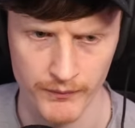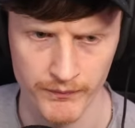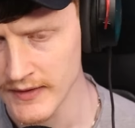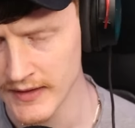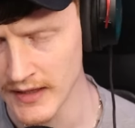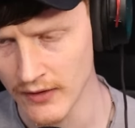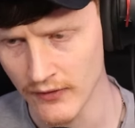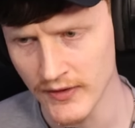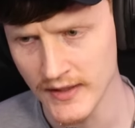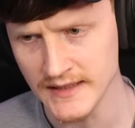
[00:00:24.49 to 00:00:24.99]

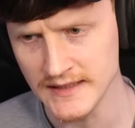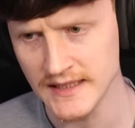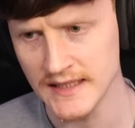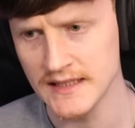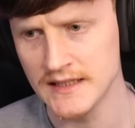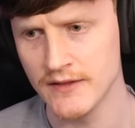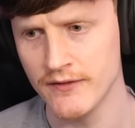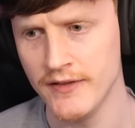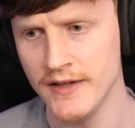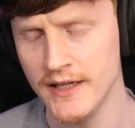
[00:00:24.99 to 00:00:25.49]
Now this
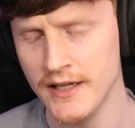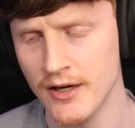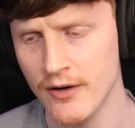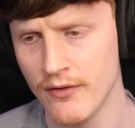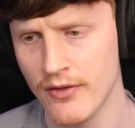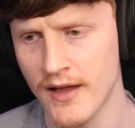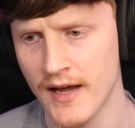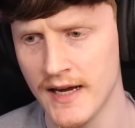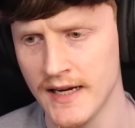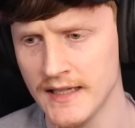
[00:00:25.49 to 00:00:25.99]
is a video
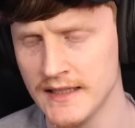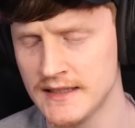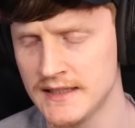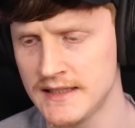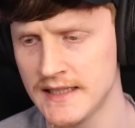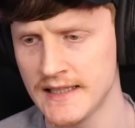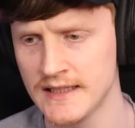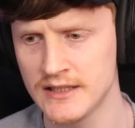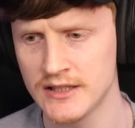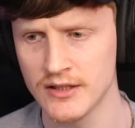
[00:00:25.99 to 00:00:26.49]
that is
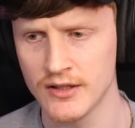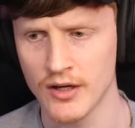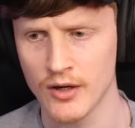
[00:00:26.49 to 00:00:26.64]
centered